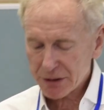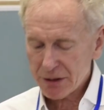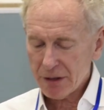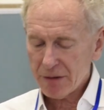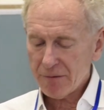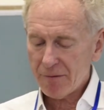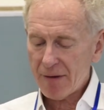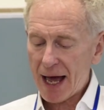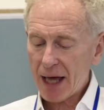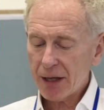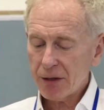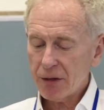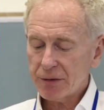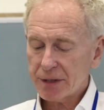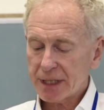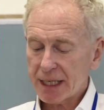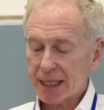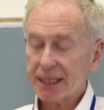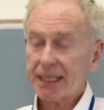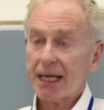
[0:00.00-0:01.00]
to the
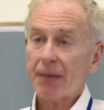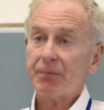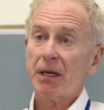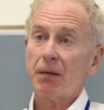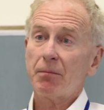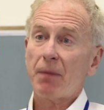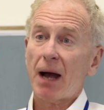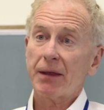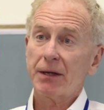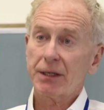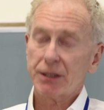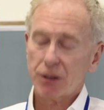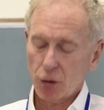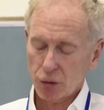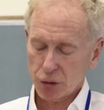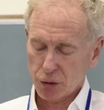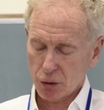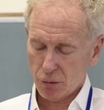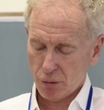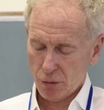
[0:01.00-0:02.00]
values accepted by the
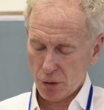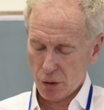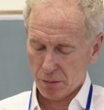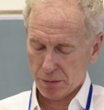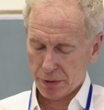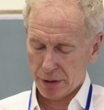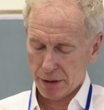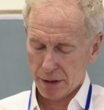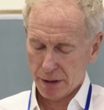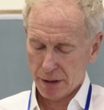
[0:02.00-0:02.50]
social group.